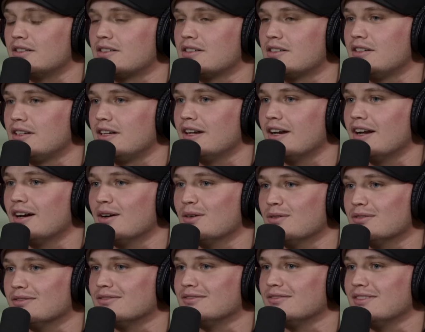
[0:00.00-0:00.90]
Until you get
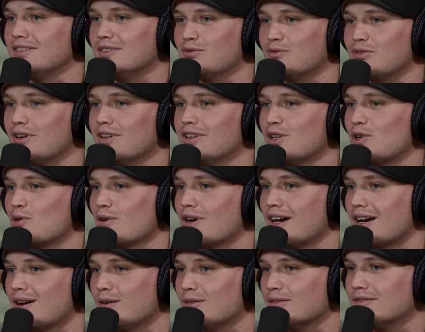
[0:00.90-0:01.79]
out in front of the
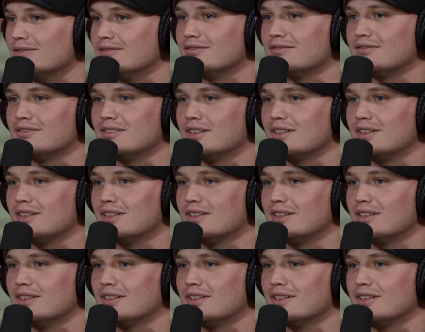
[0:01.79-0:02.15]
crowd.